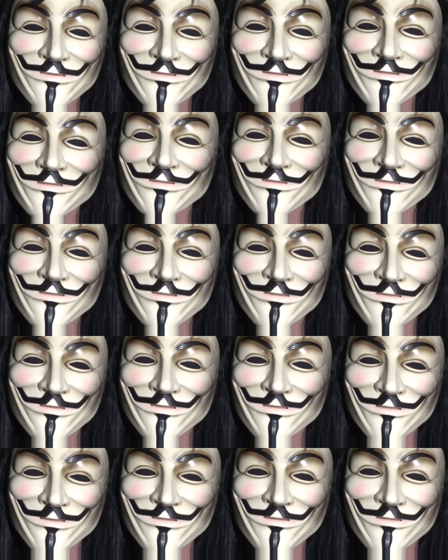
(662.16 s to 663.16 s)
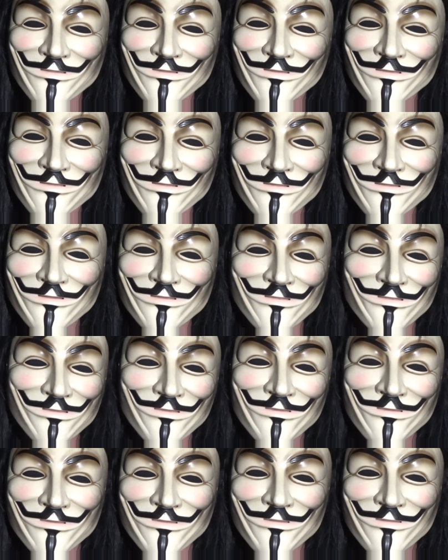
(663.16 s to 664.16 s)
in clothing, okay?
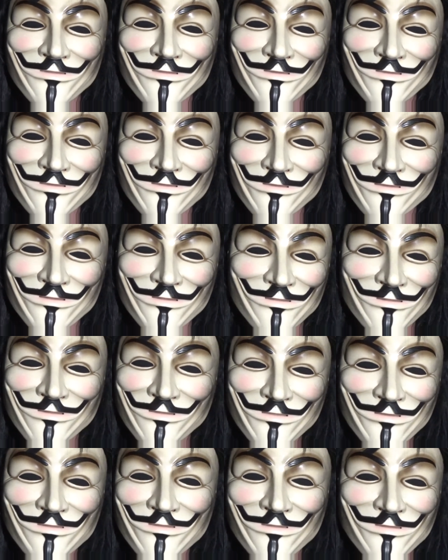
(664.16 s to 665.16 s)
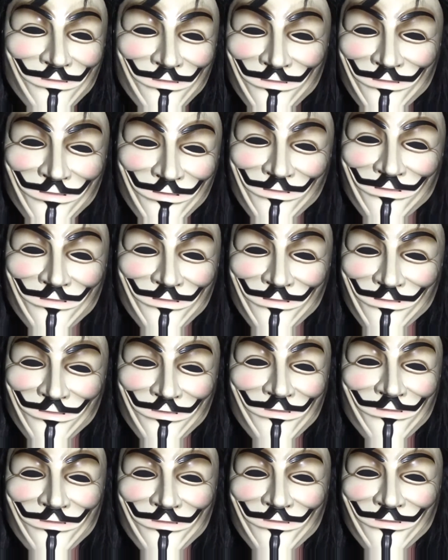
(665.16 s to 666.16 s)
Because that's not the
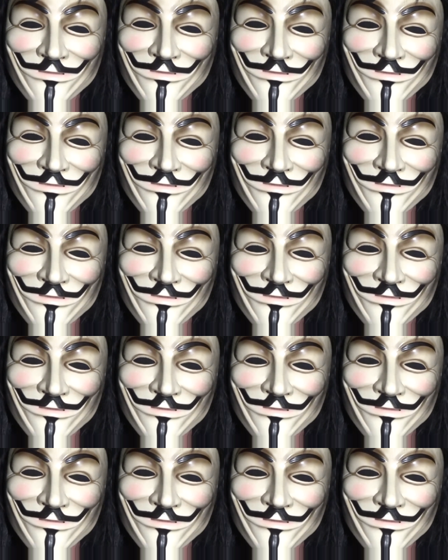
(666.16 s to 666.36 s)
case.